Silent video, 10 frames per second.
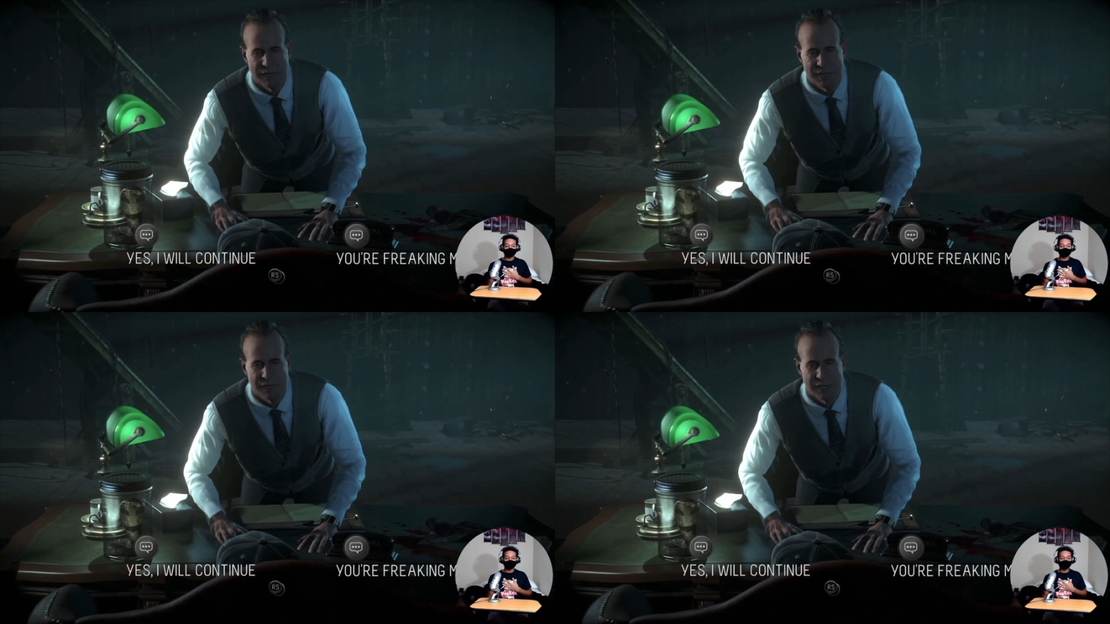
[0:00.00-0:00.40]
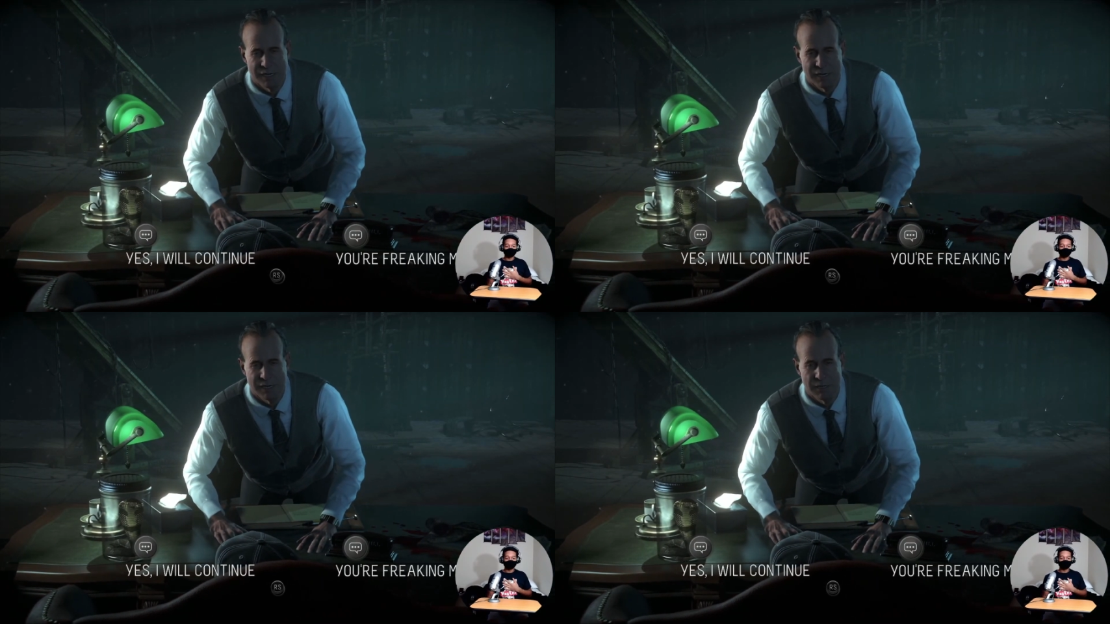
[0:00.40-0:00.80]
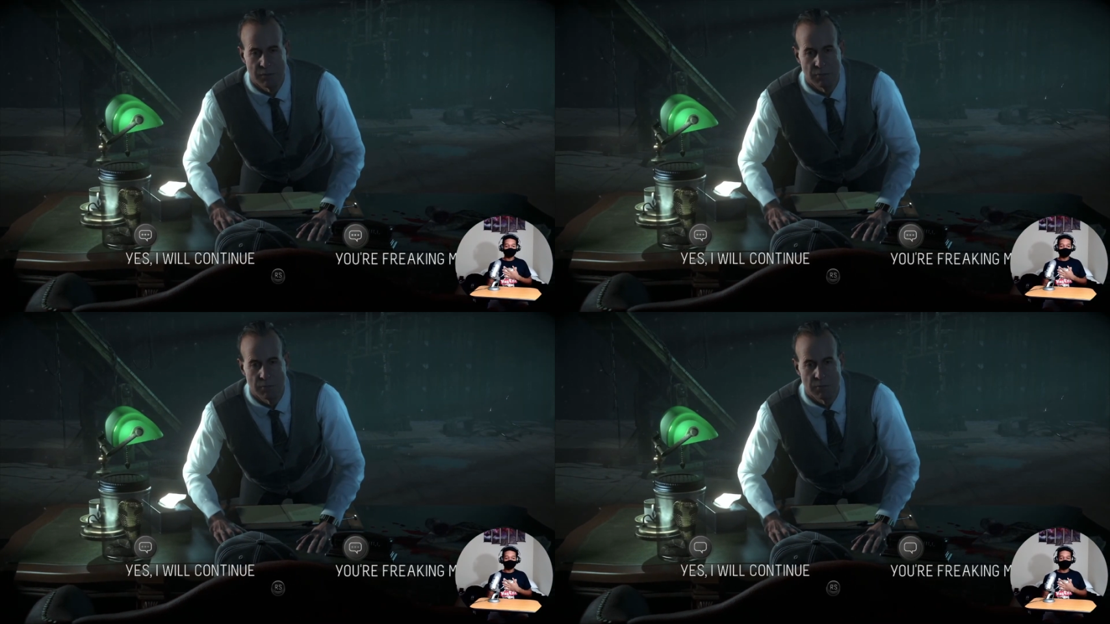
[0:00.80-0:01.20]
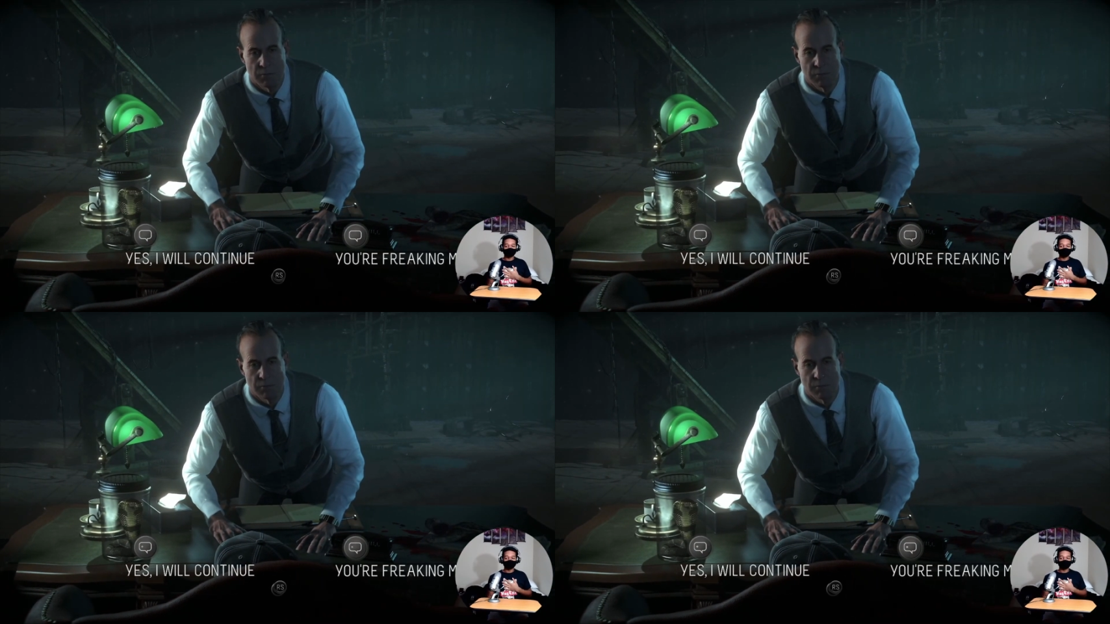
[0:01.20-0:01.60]

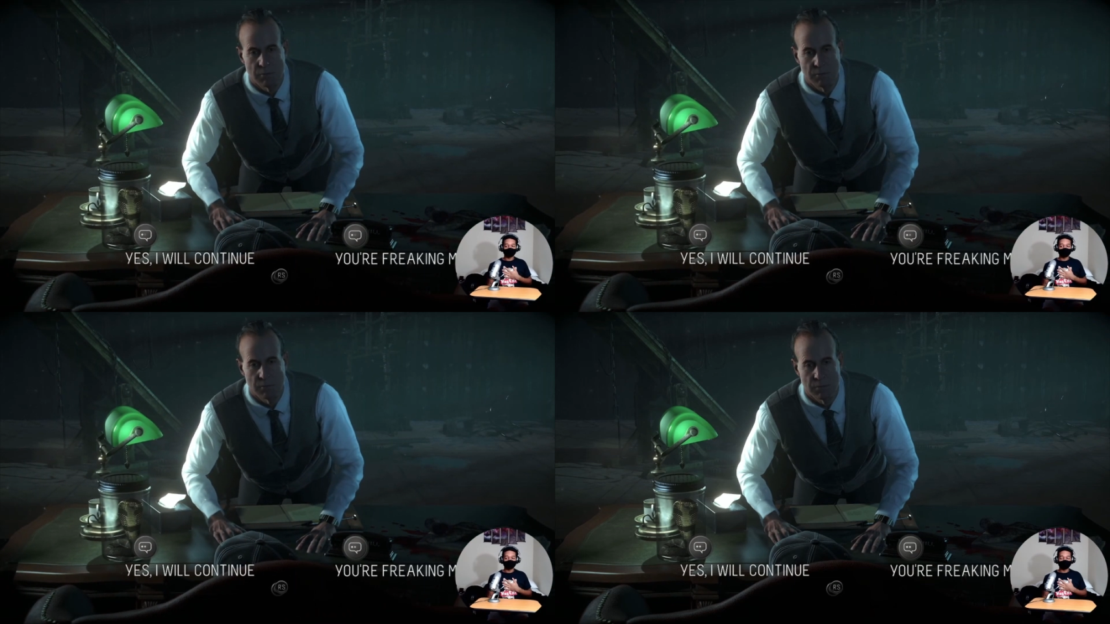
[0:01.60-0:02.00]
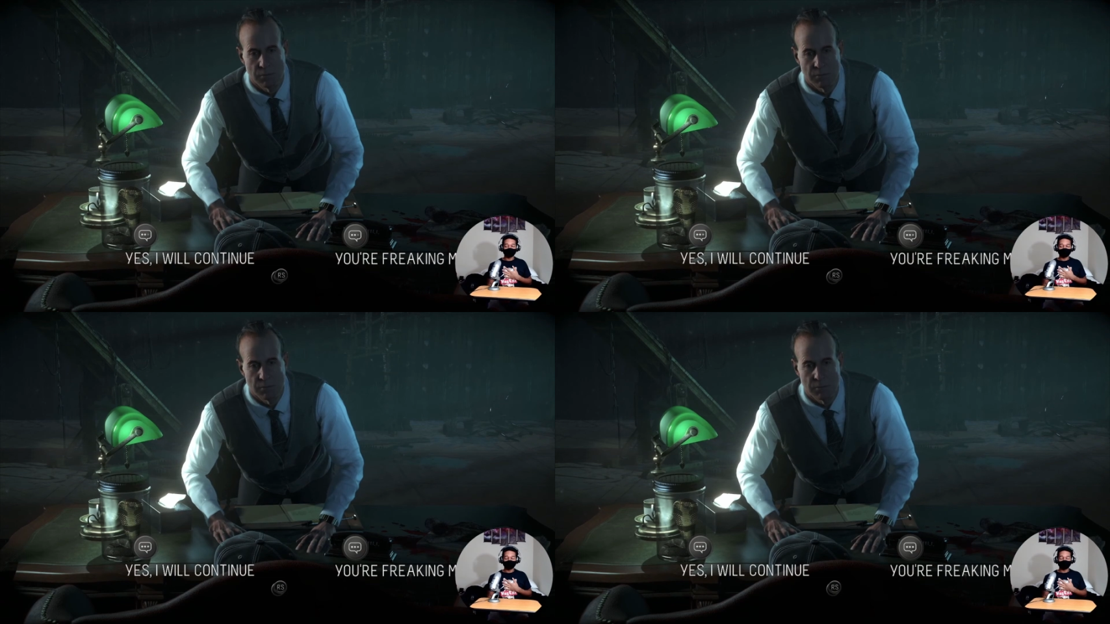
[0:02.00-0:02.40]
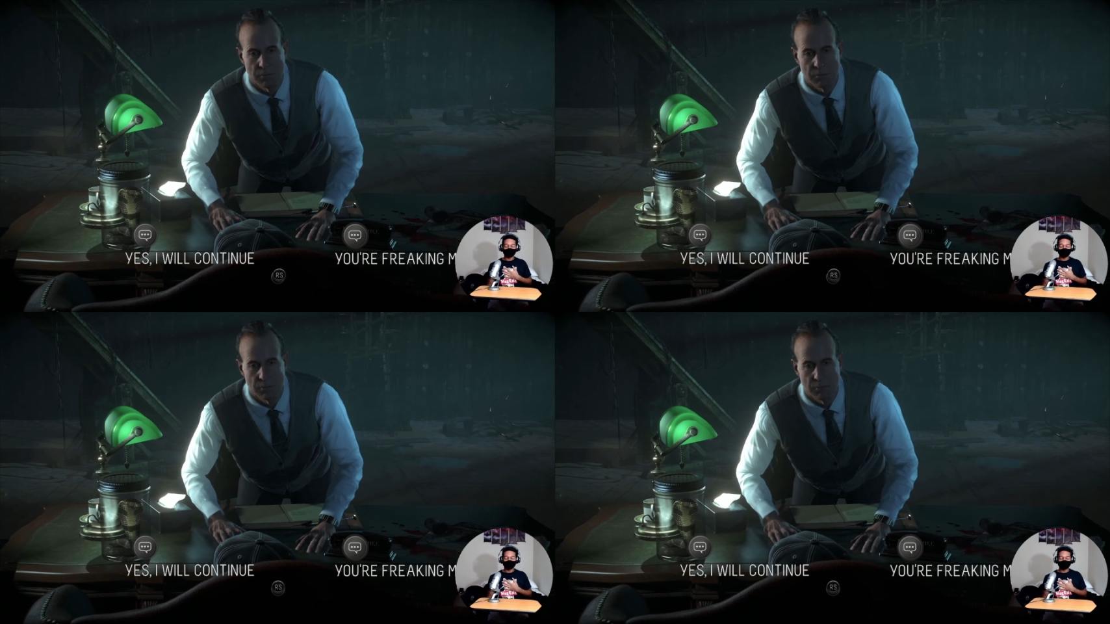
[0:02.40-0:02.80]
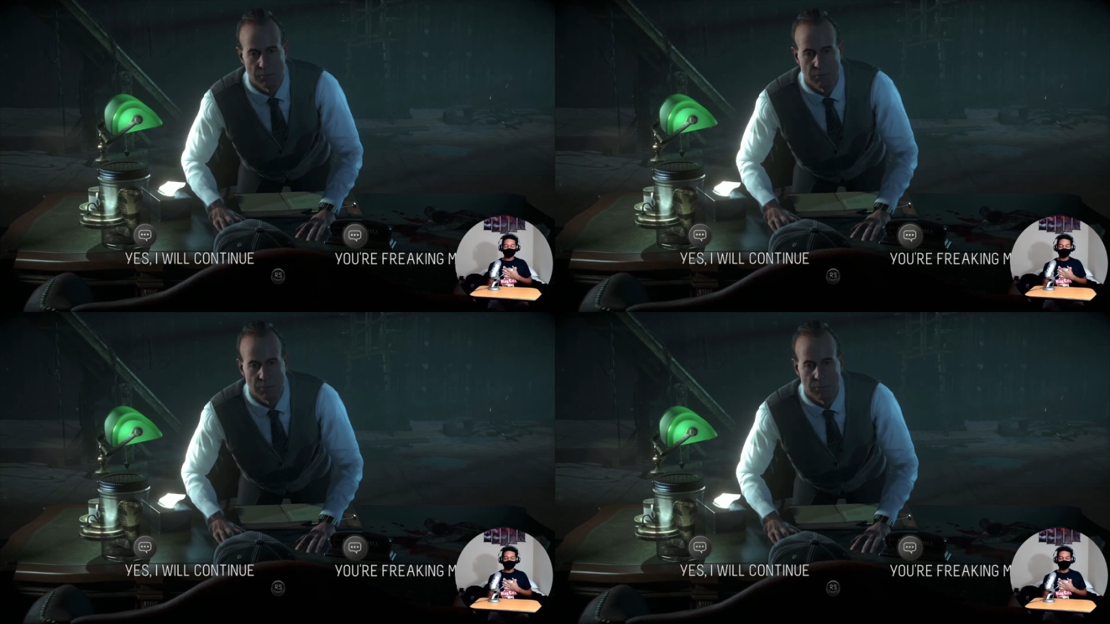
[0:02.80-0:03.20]

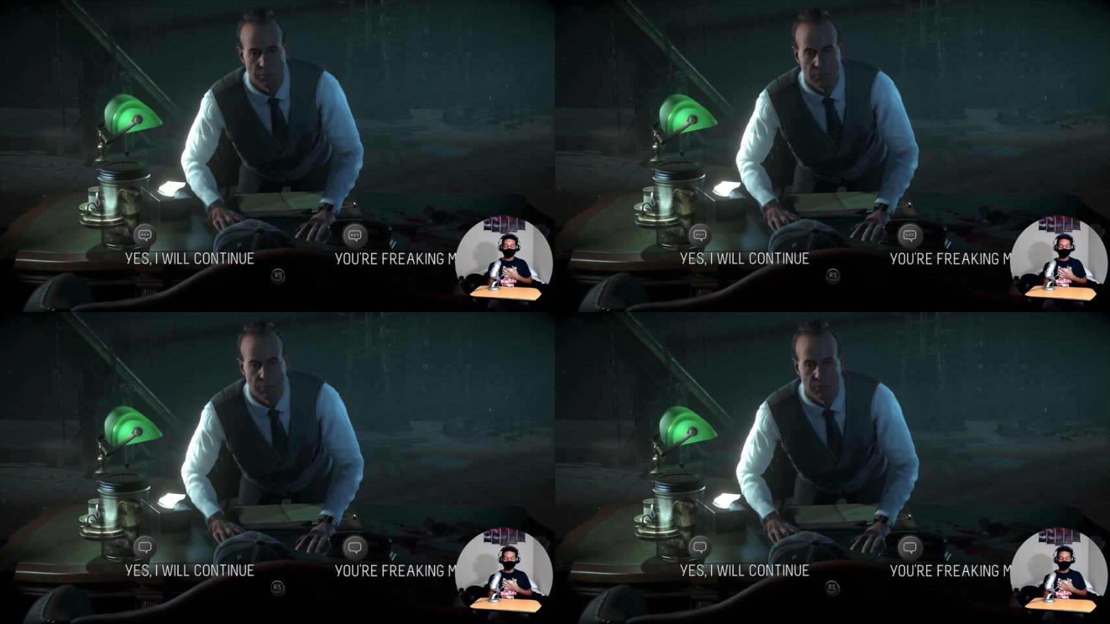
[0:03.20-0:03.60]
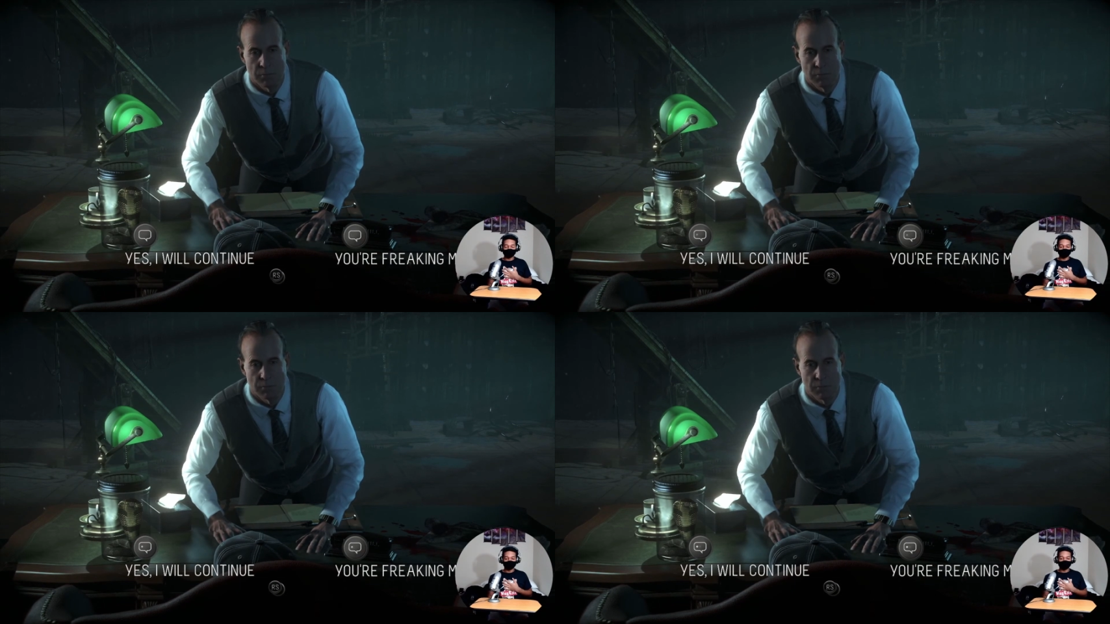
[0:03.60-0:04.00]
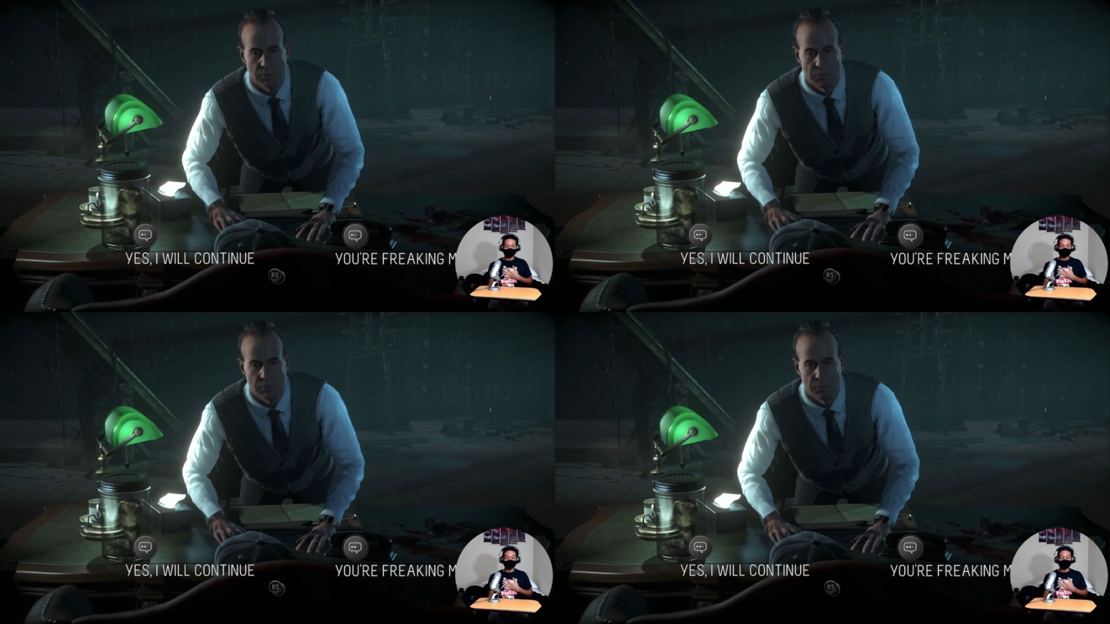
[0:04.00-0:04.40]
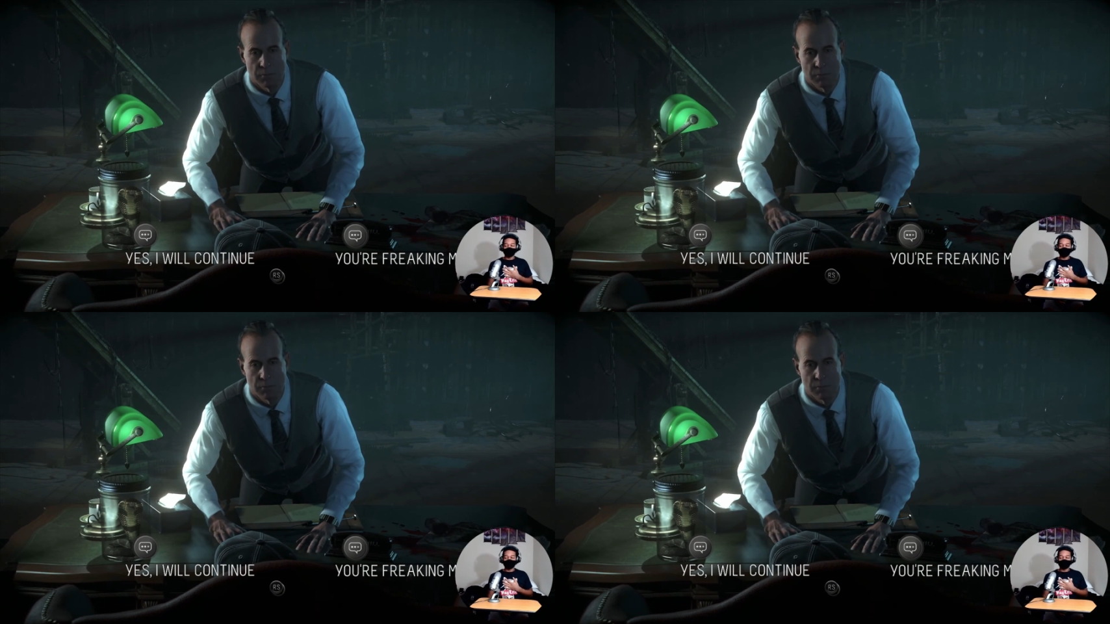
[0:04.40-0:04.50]
(no one is talking)